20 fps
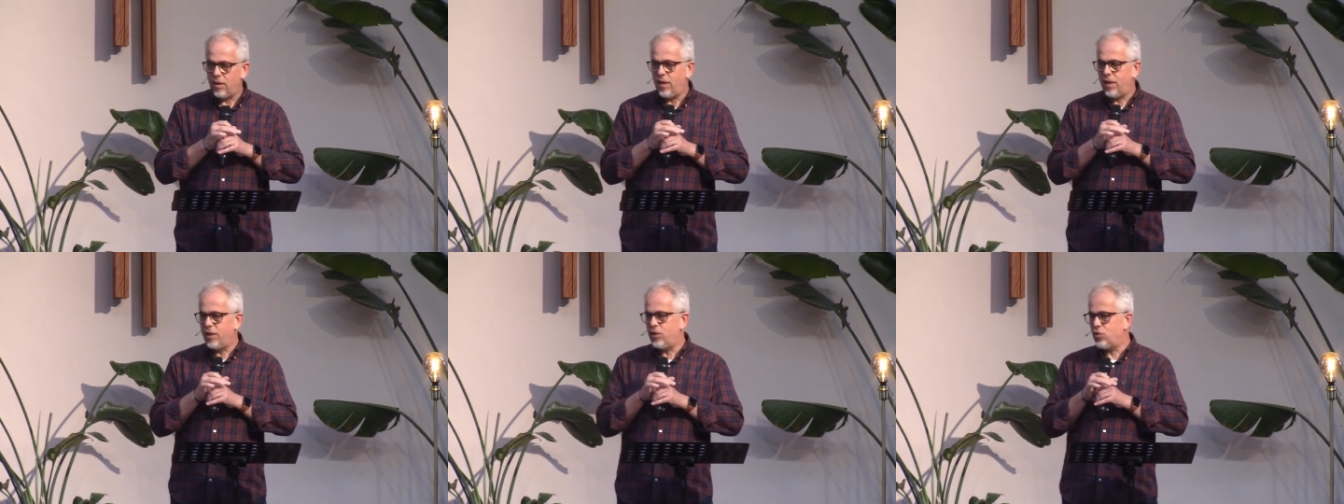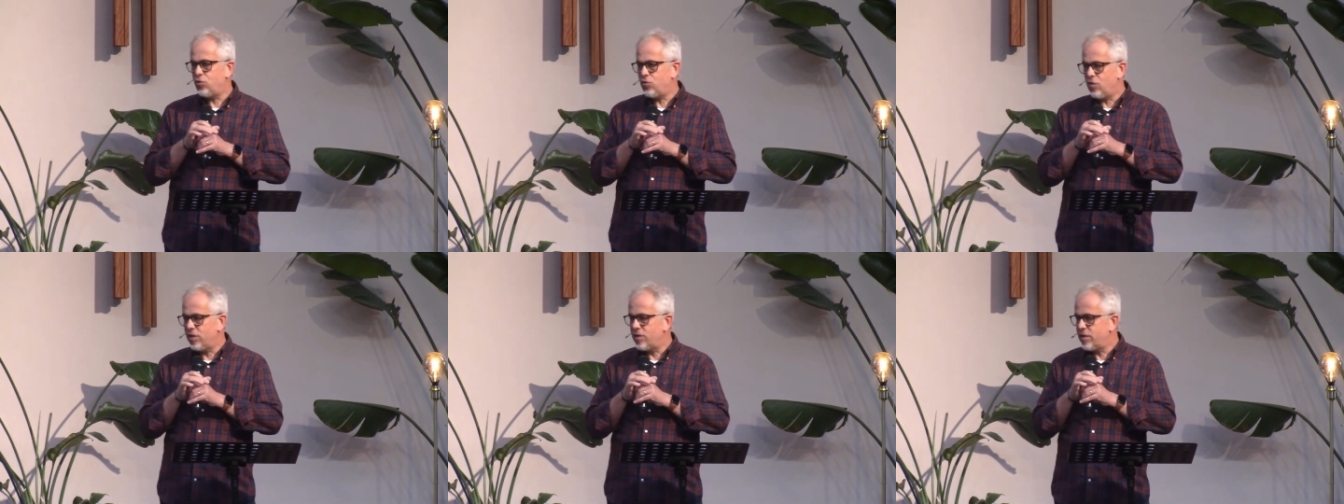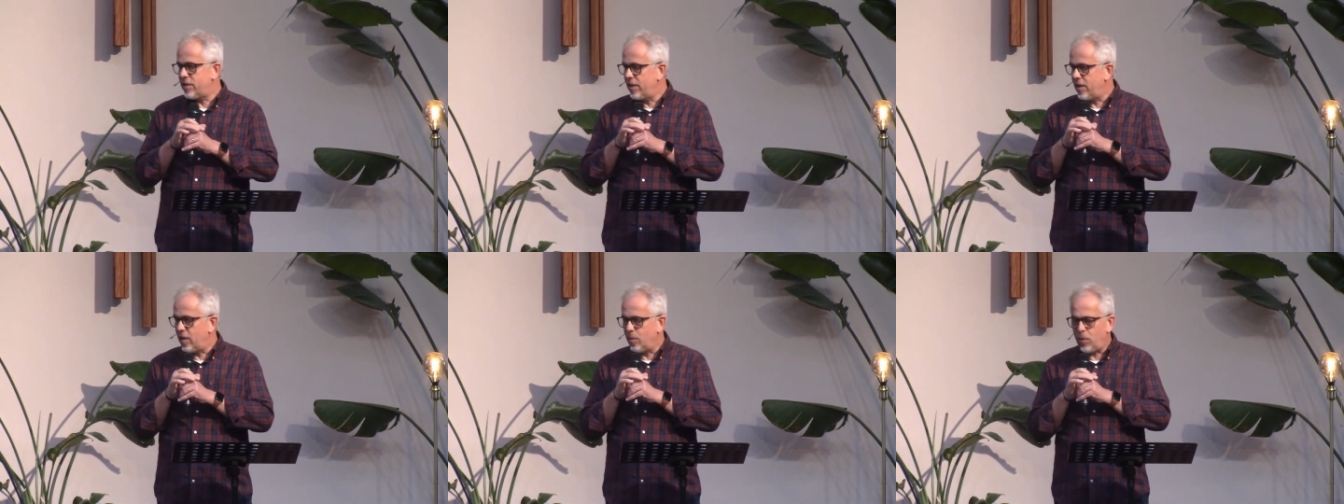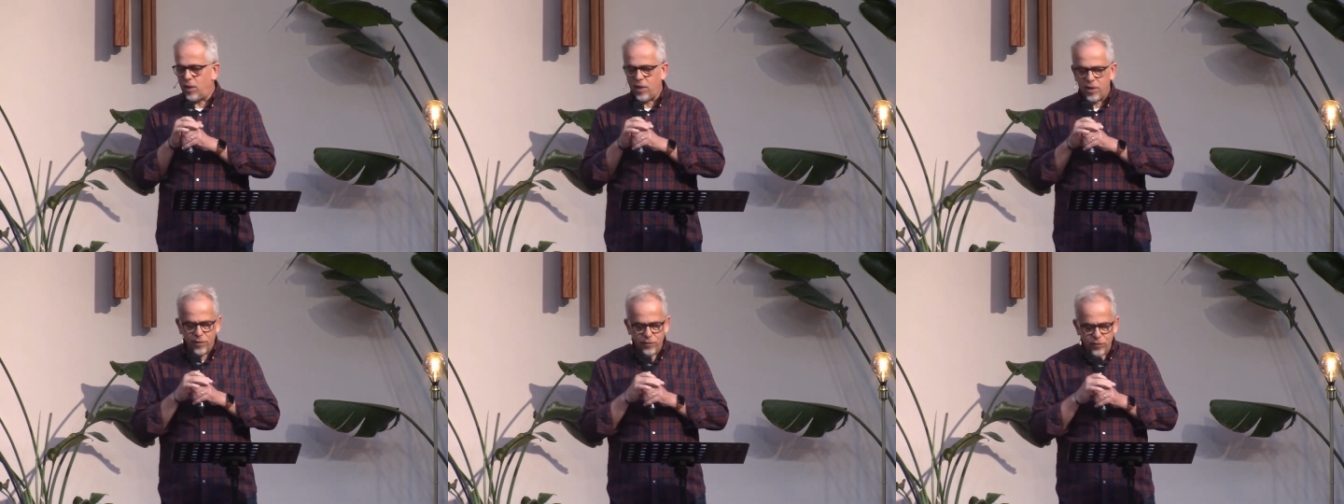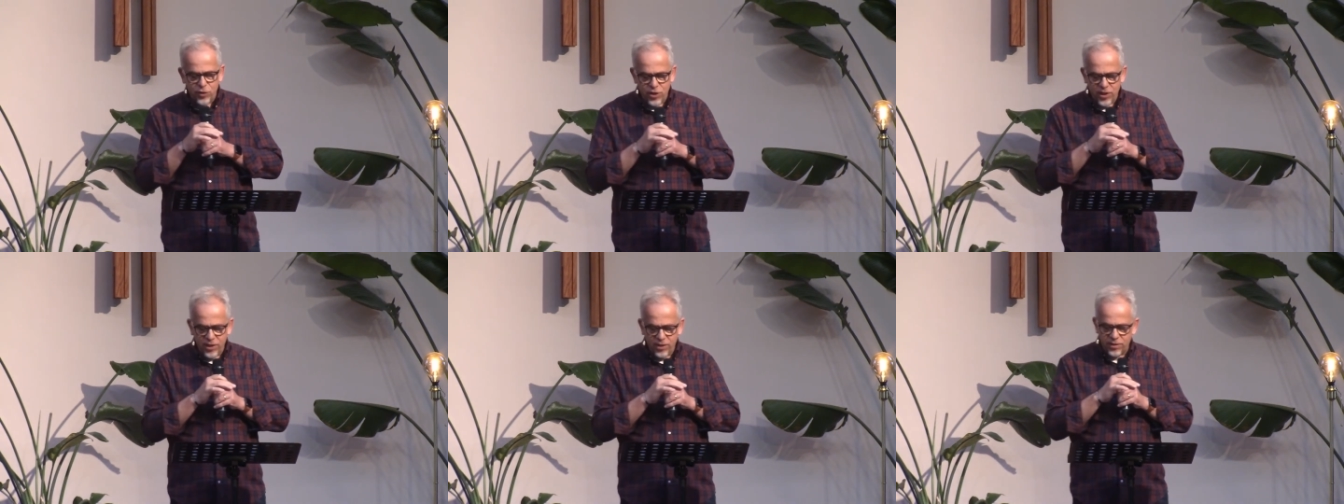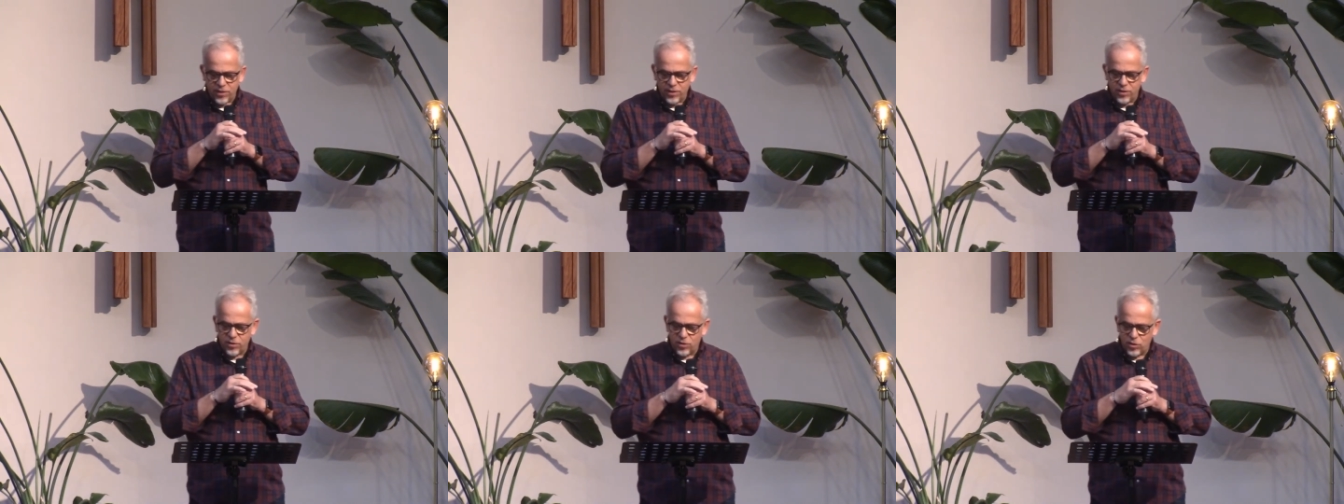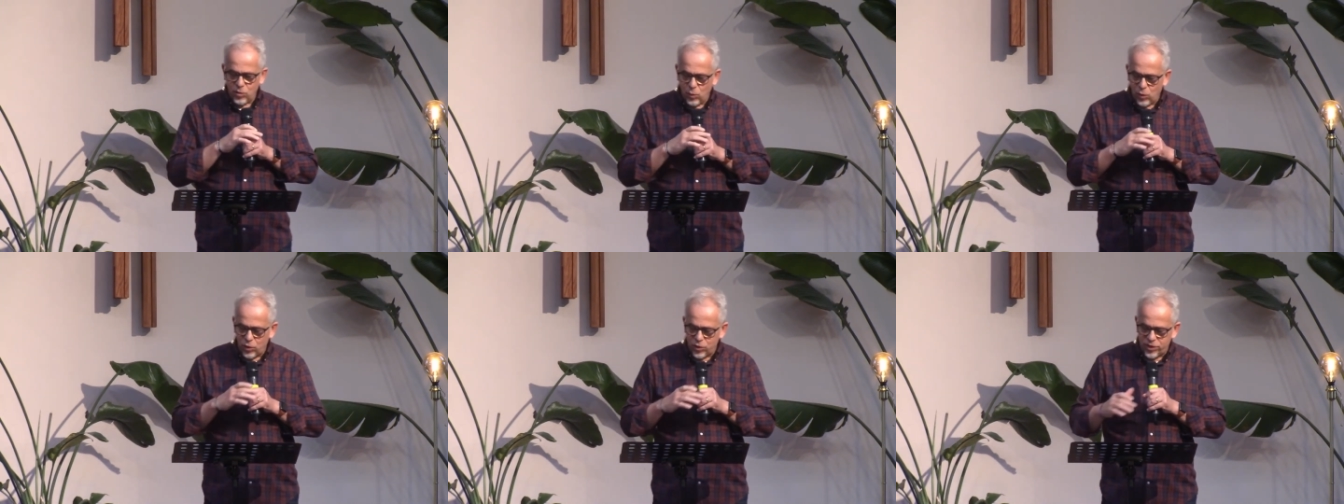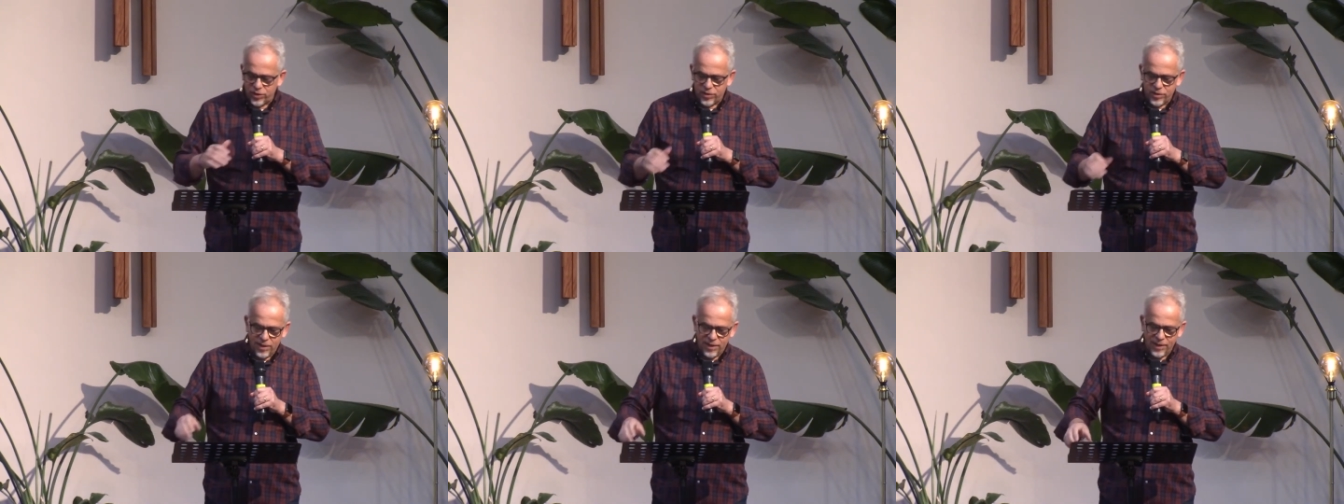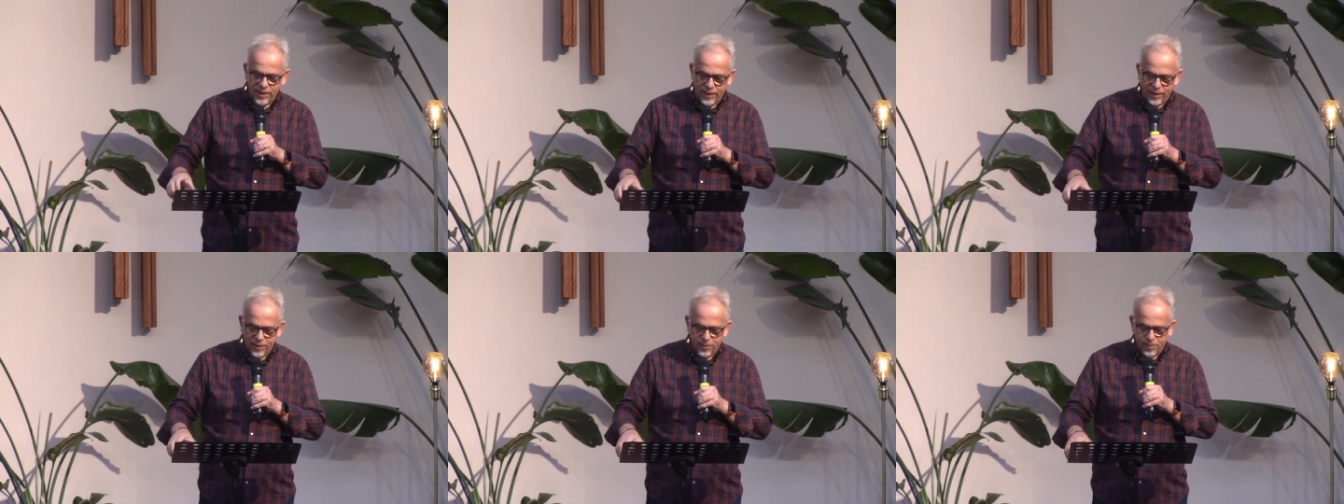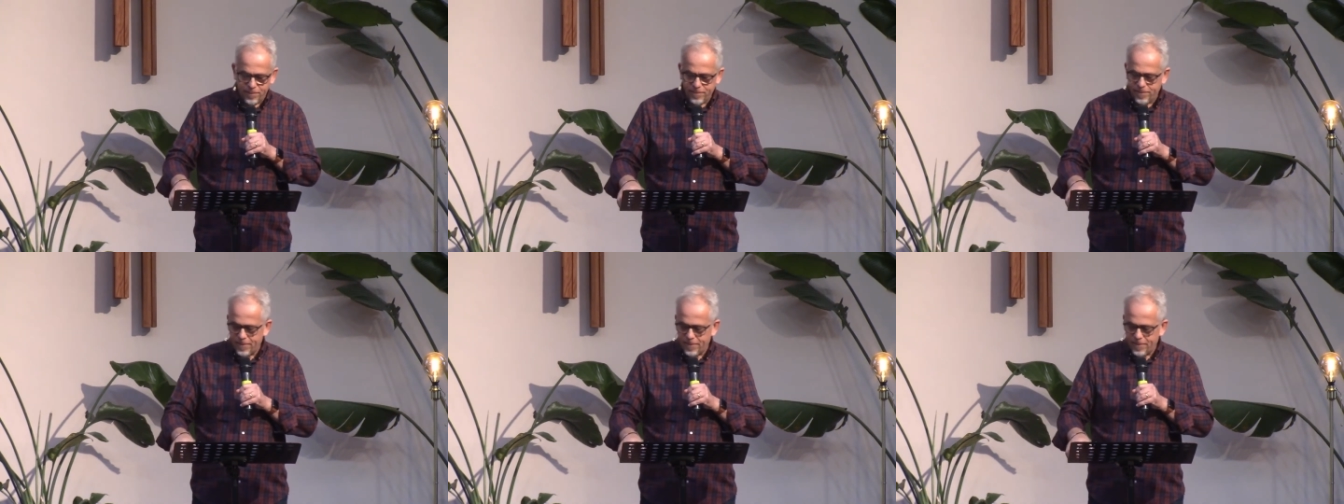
and trust in the blood of Jesus to wash us clean.